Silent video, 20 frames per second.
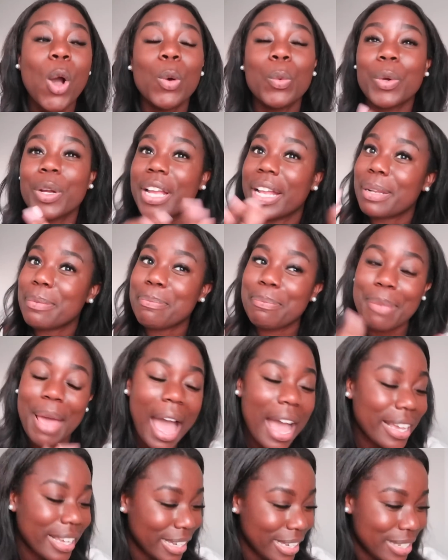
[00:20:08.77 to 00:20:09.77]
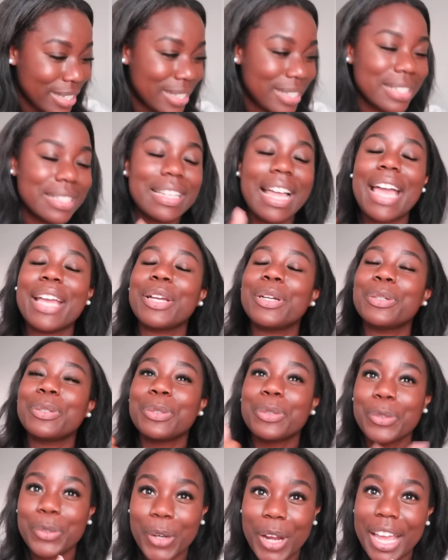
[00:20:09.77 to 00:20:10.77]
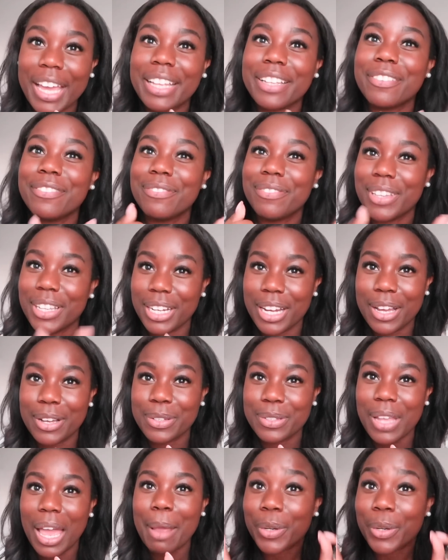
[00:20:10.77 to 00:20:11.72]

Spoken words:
We're getting back into like great videos.